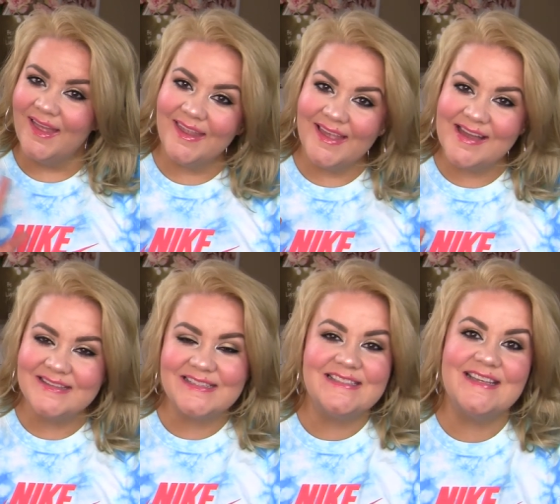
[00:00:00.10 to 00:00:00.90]
Hey
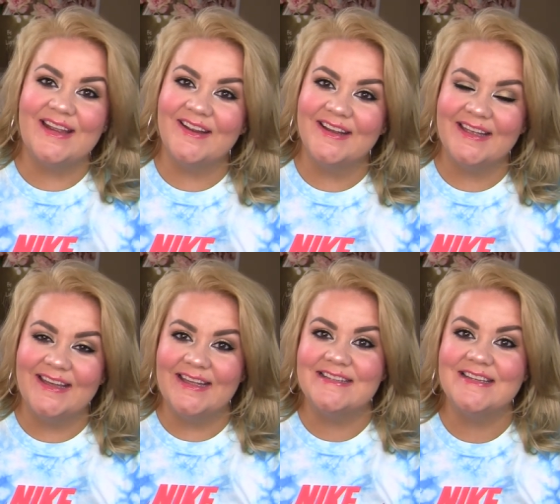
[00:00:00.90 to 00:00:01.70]
guys, it's Erica
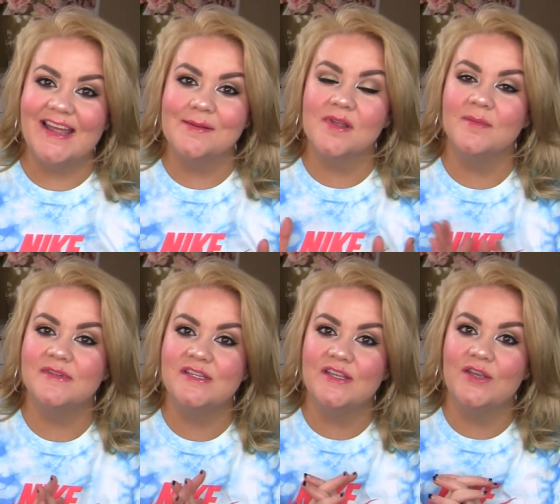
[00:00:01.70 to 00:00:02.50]
and today I'm
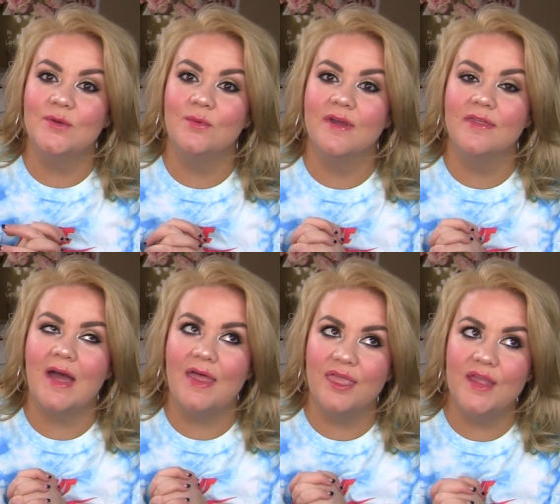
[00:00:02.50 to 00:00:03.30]
coming to you with
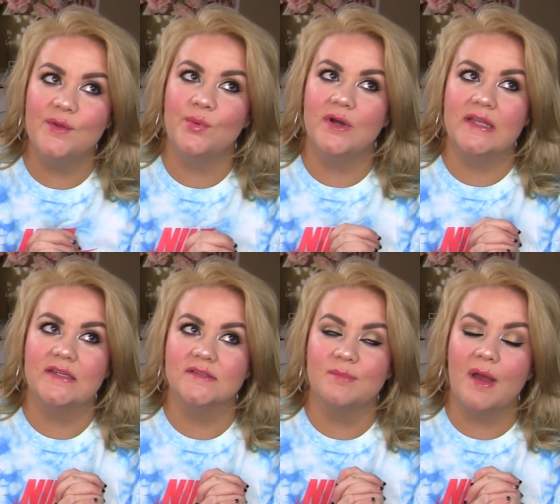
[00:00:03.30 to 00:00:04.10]
I think what
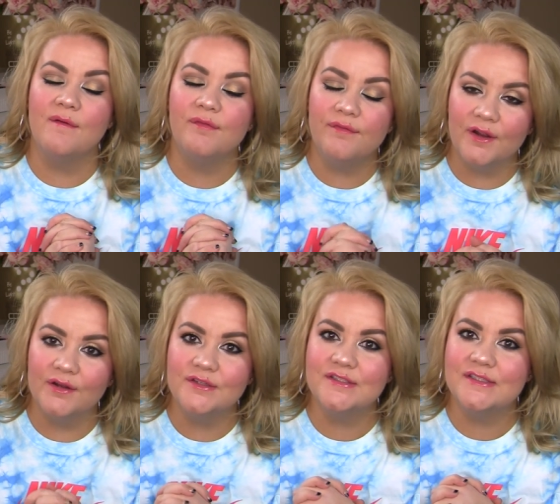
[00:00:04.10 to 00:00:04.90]
is my
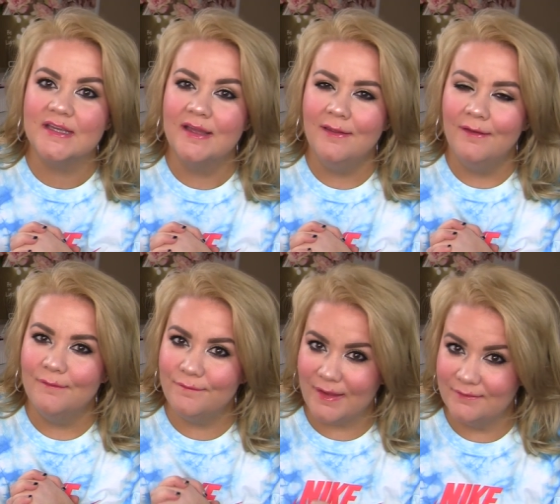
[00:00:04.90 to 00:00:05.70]
first
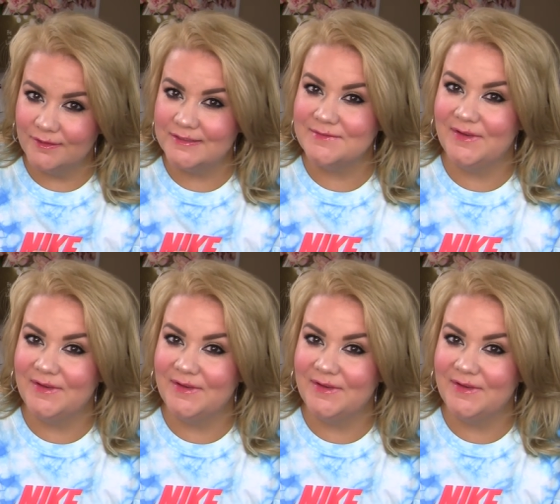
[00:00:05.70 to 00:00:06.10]
favorites